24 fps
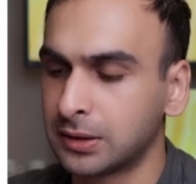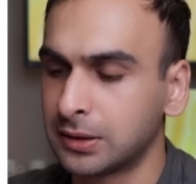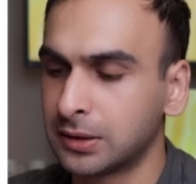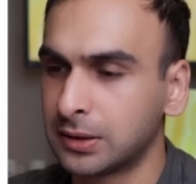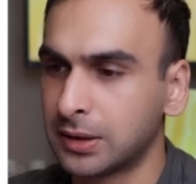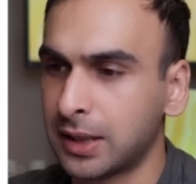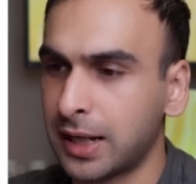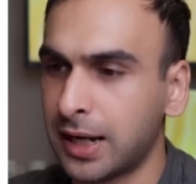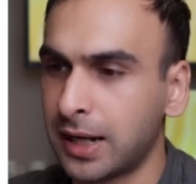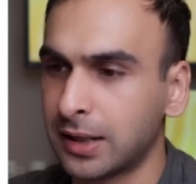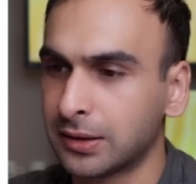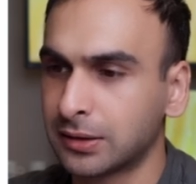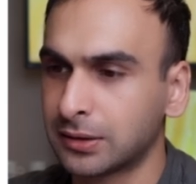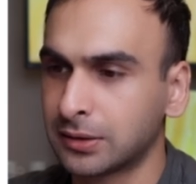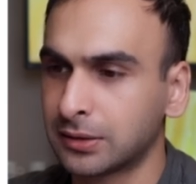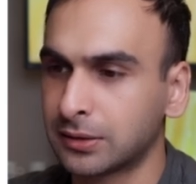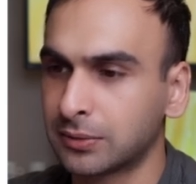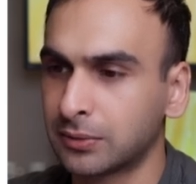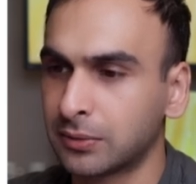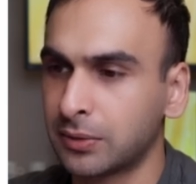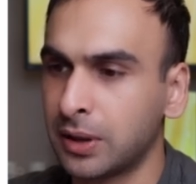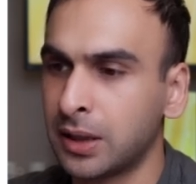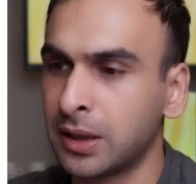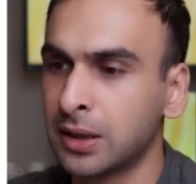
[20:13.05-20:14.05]

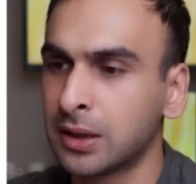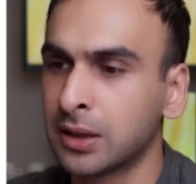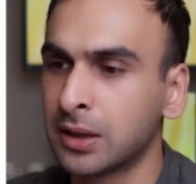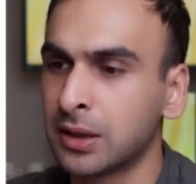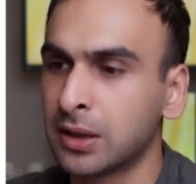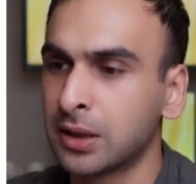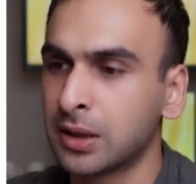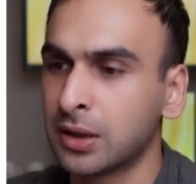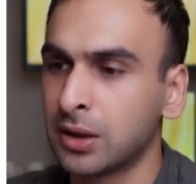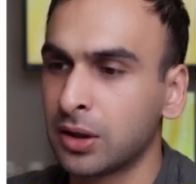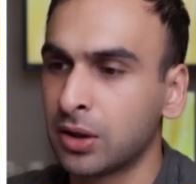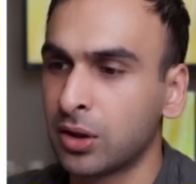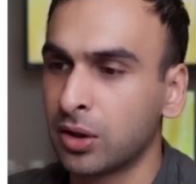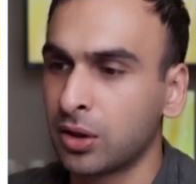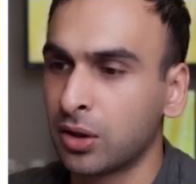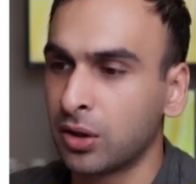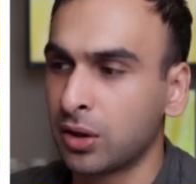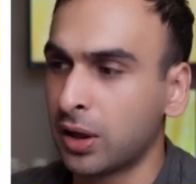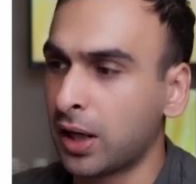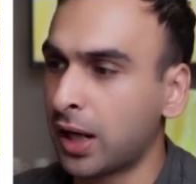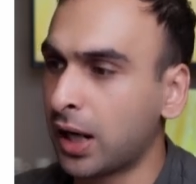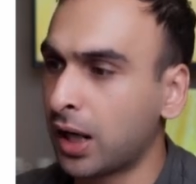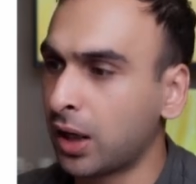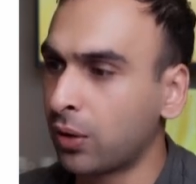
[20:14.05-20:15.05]
tasks, right?
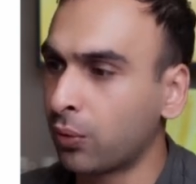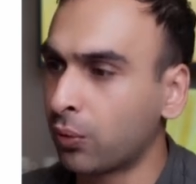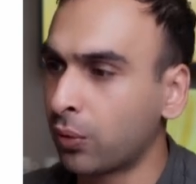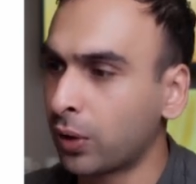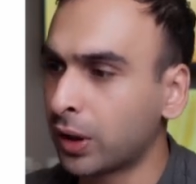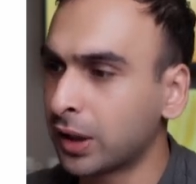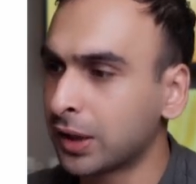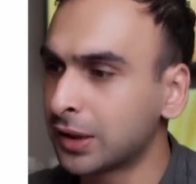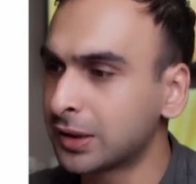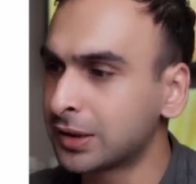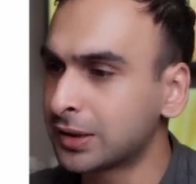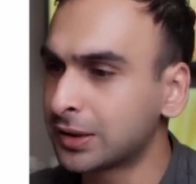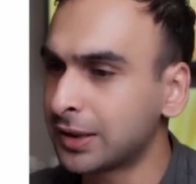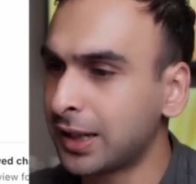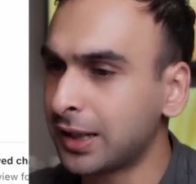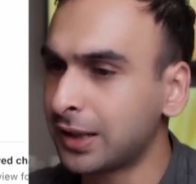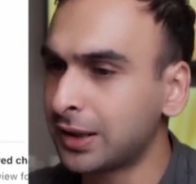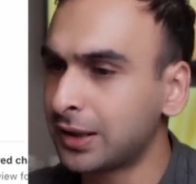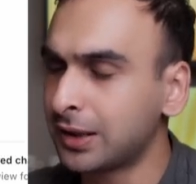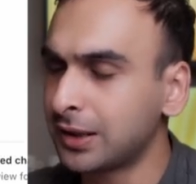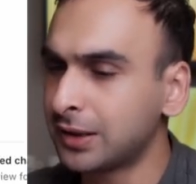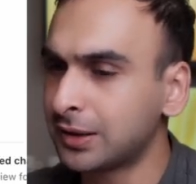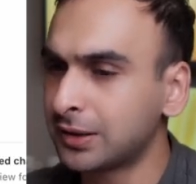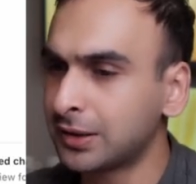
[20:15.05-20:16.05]
And we're going to
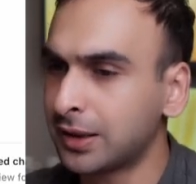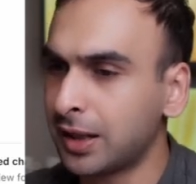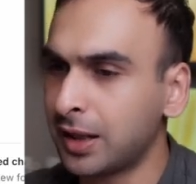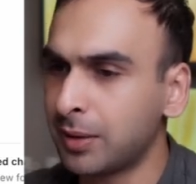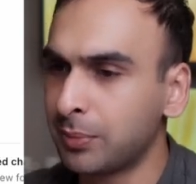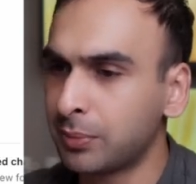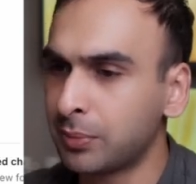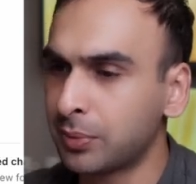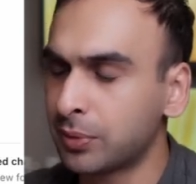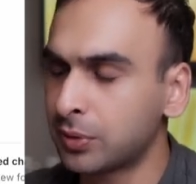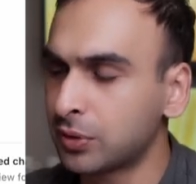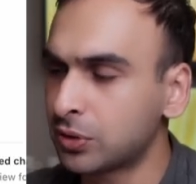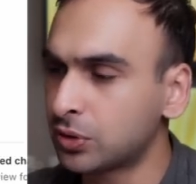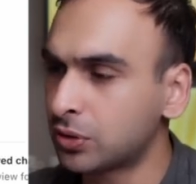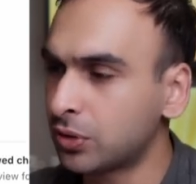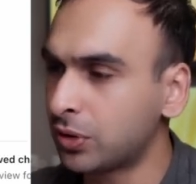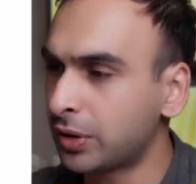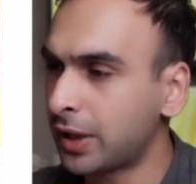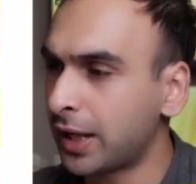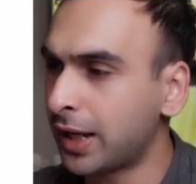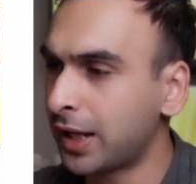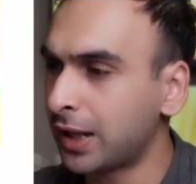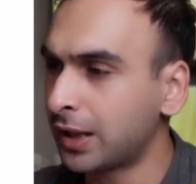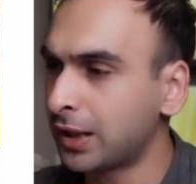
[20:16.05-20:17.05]
set this up so
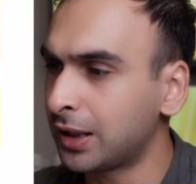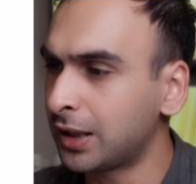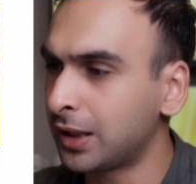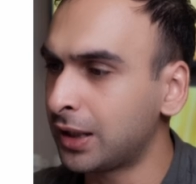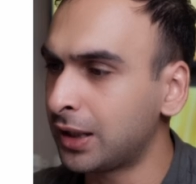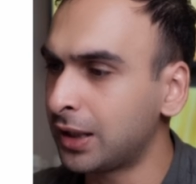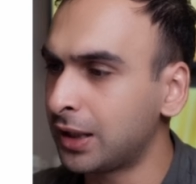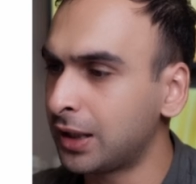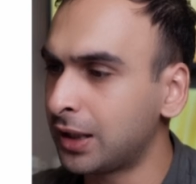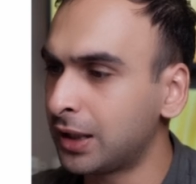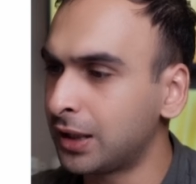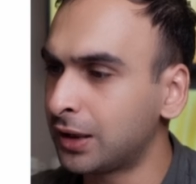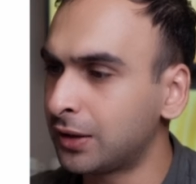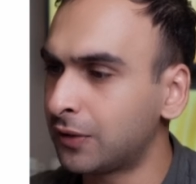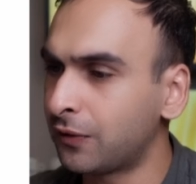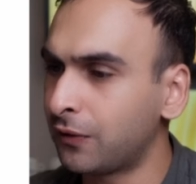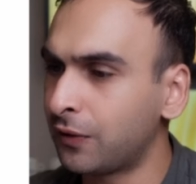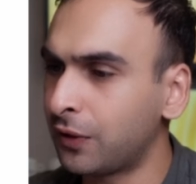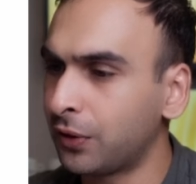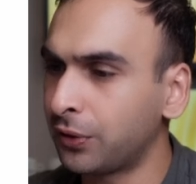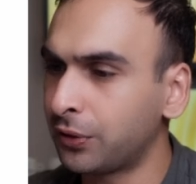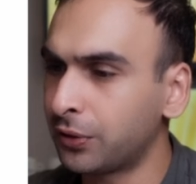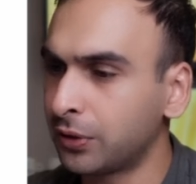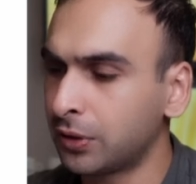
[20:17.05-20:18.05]
that it is
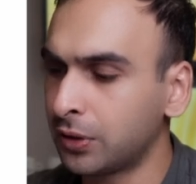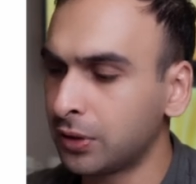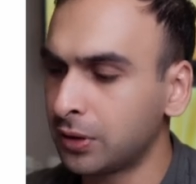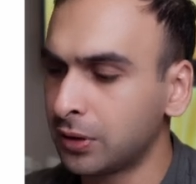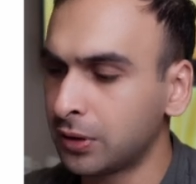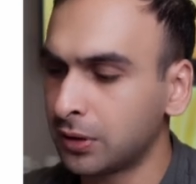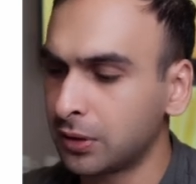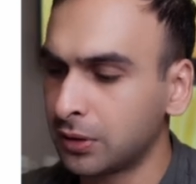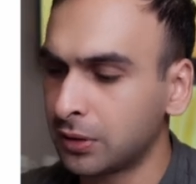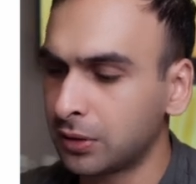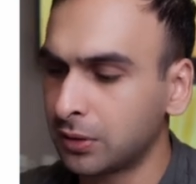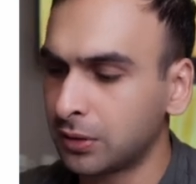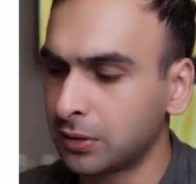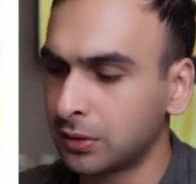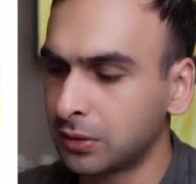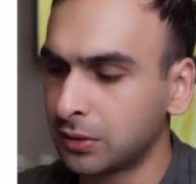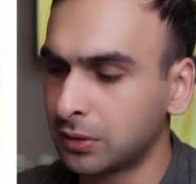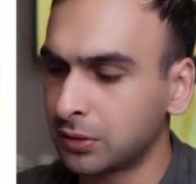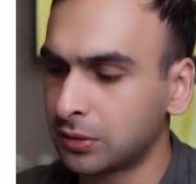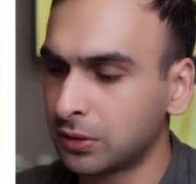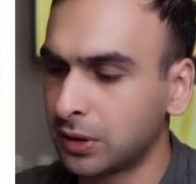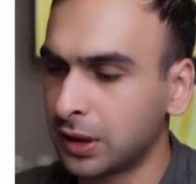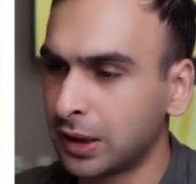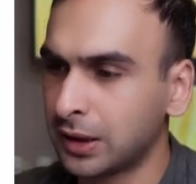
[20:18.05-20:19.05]
filtered
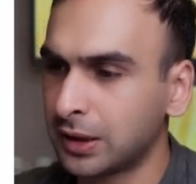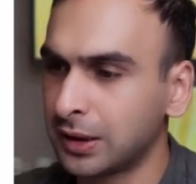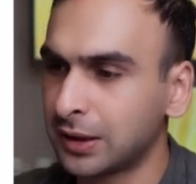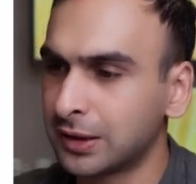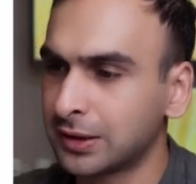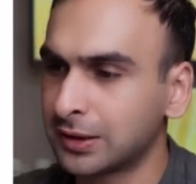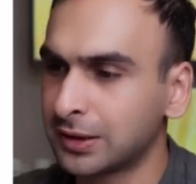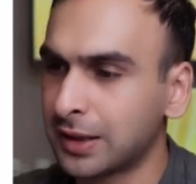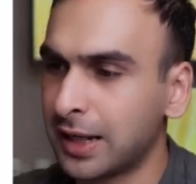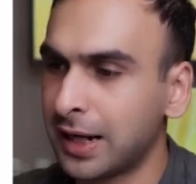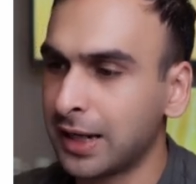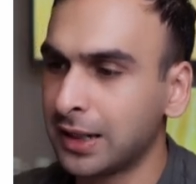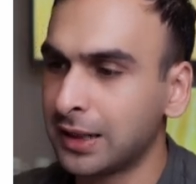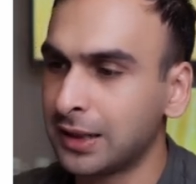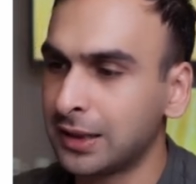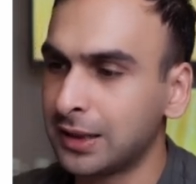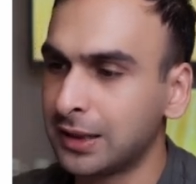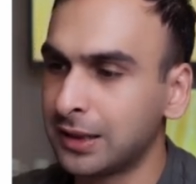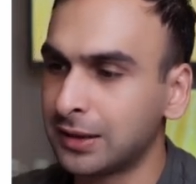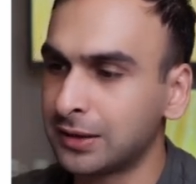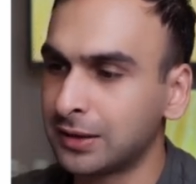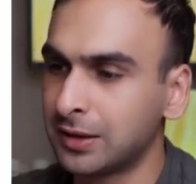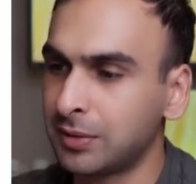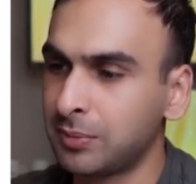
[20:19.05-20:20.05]
so that the
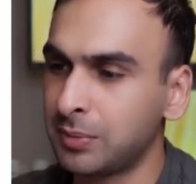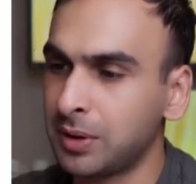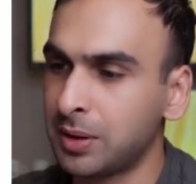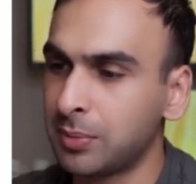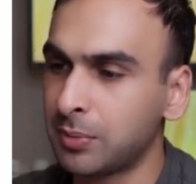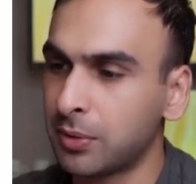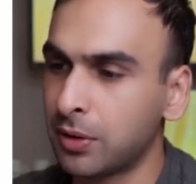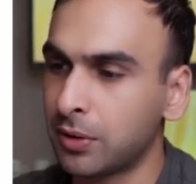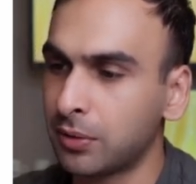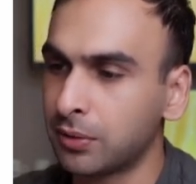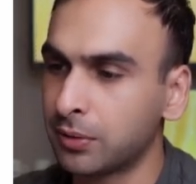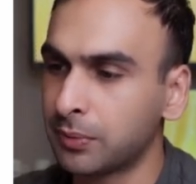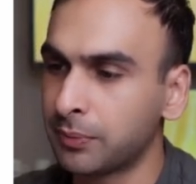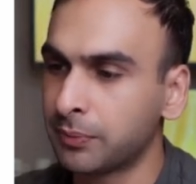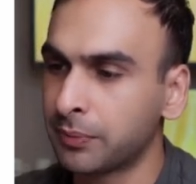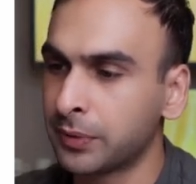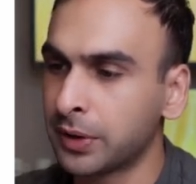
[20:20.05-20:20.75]
assignee is in me mode.